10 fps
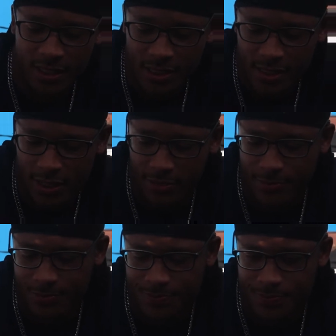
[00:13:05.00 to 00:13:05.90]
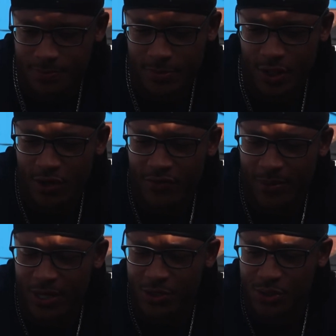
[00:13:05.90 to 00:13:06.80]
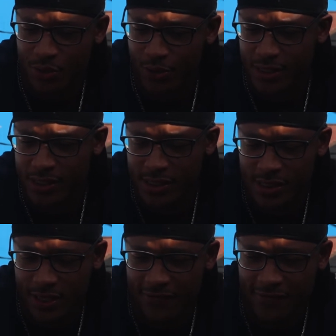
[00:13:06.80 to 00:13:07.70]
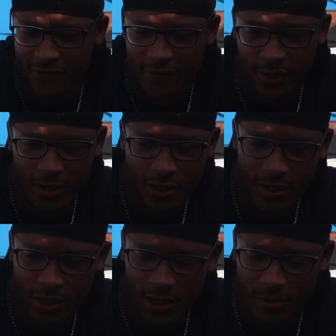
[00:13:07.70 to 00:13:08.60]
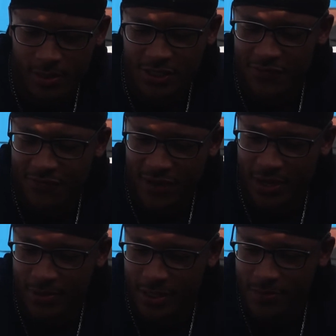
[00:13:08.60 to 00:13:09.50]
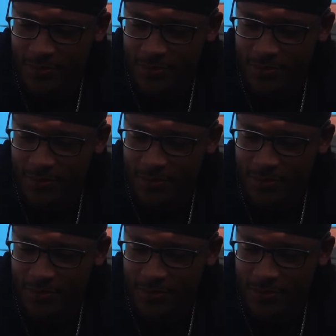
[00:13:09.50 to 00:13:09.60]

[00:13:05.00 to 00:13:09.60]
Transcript: Just you know, from hearing stories and stuff, just from family.